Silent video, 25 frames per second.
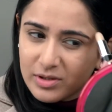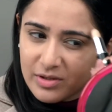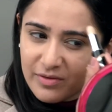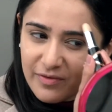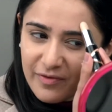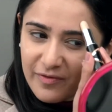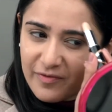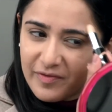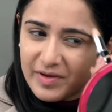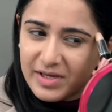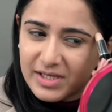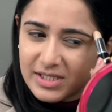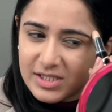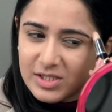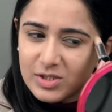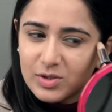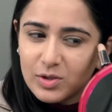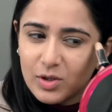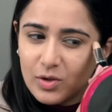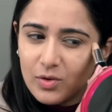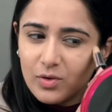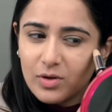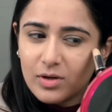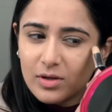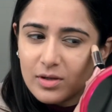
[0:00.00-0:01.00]
the face to
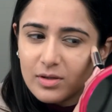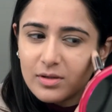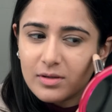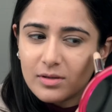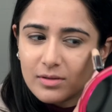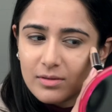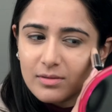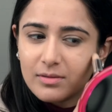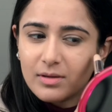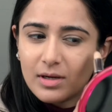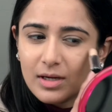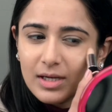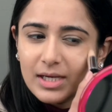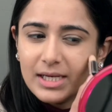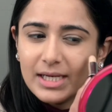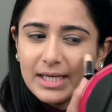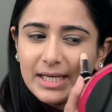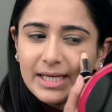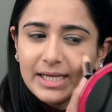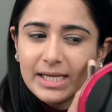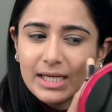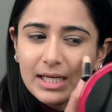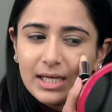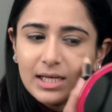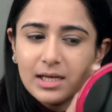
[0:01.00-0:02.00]
look a
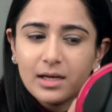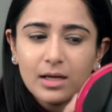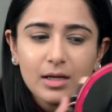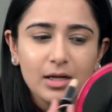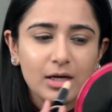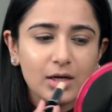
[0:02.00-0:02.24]
little